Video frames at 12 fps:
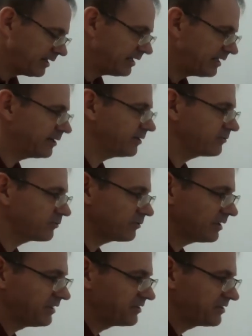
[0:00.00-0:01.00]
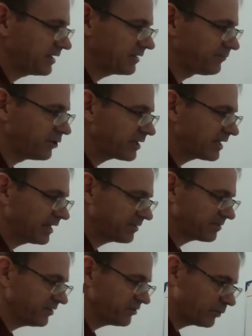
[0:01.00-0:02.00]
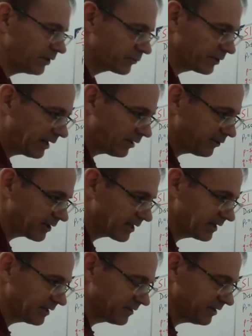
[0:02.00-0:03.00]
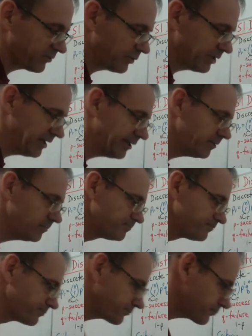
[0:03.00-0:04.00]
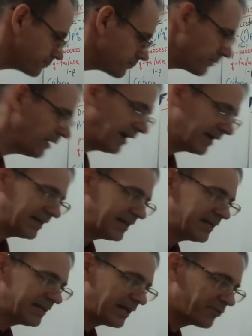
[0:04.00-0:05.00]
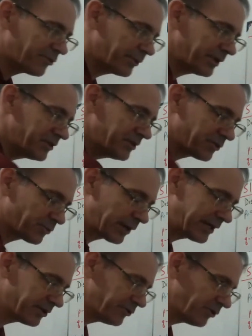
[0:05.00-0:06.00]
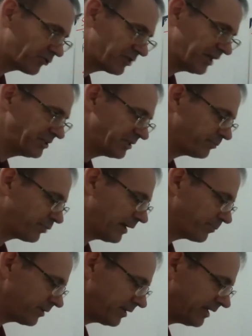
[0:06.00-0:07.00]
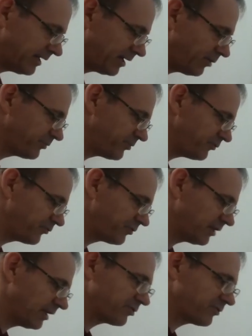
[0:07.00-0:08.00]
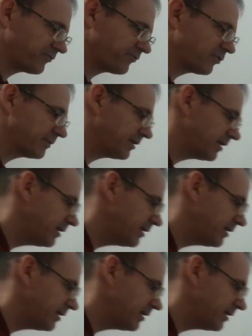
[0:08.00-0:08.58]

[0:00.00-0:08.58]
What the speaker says: here. Instead of looking at this one, we're now looking at this one here. Again, another reason to write your notation properly. It helps you fill out the formula.